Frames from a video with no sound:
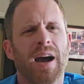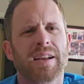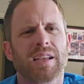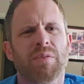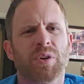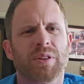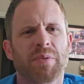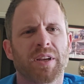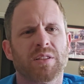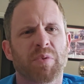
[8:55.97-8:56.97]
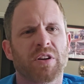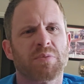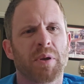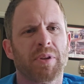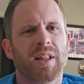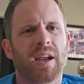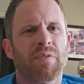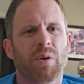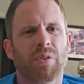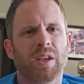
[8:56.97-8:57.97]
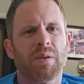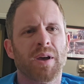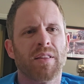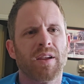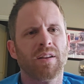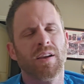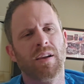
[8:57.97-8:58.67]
idea of what the experience may be like if you were thinking about that.